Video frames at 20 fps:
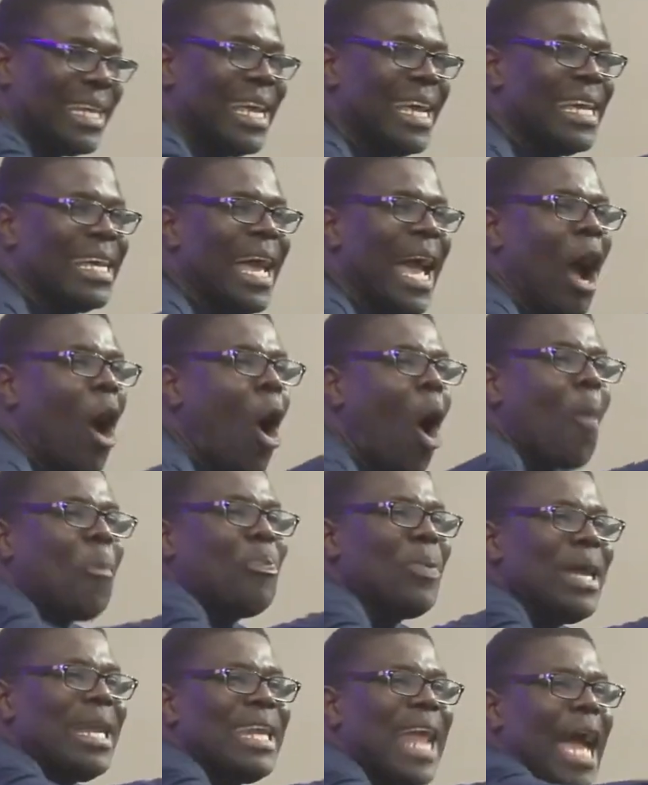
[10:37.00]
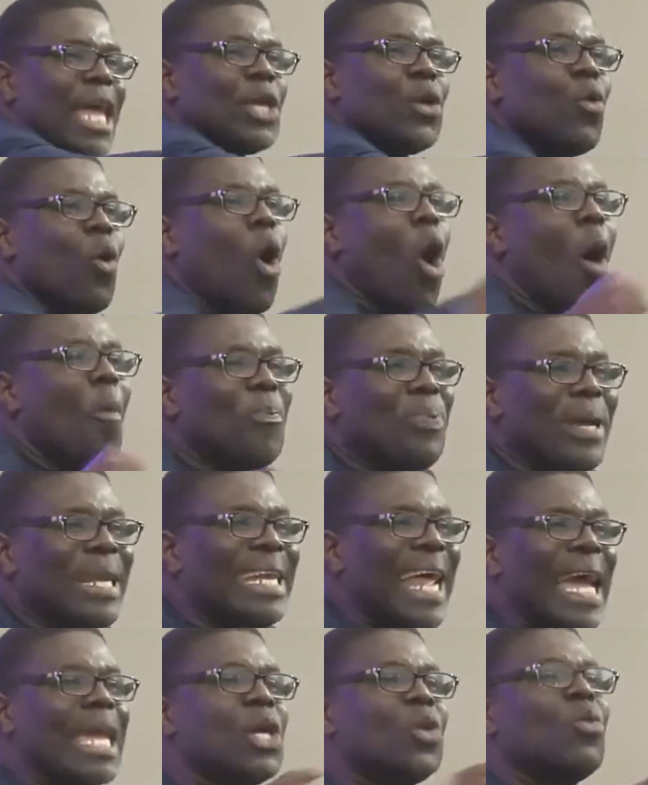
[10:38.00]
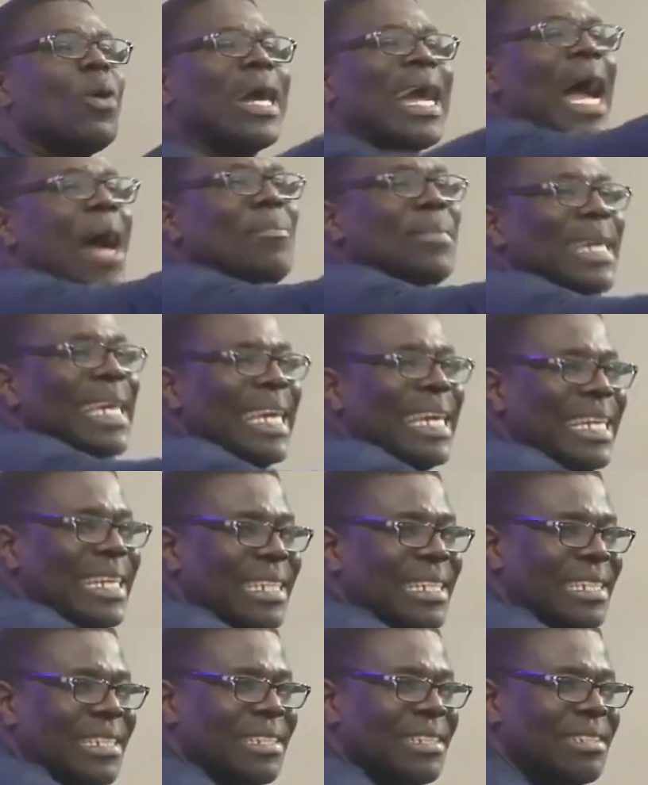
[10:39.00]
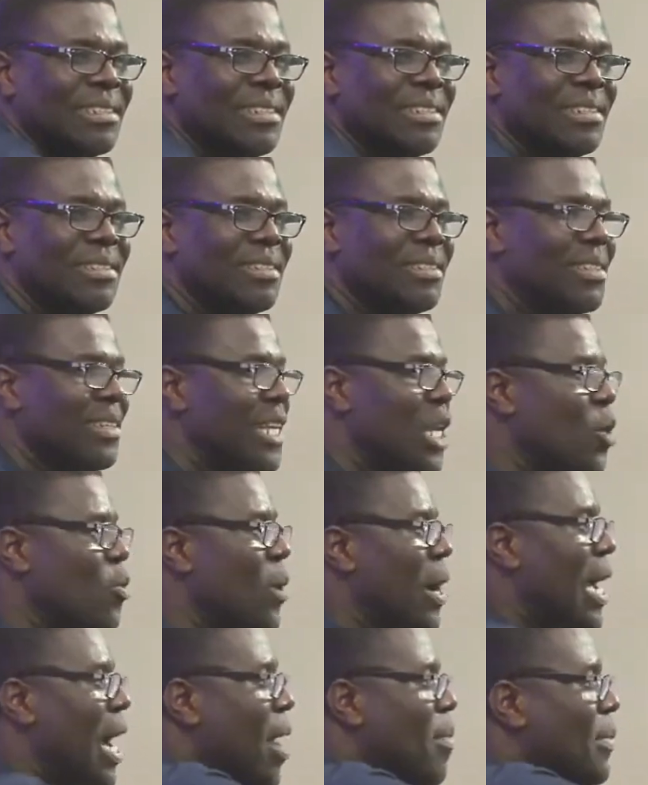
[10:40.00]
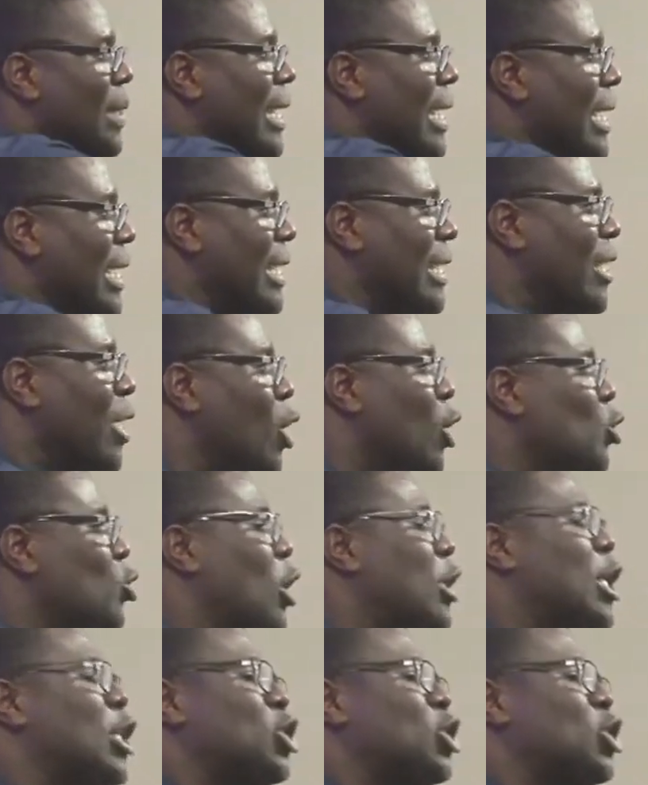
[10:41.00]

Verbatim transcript: Hoping that you will open, that he will come in. He will come in. So this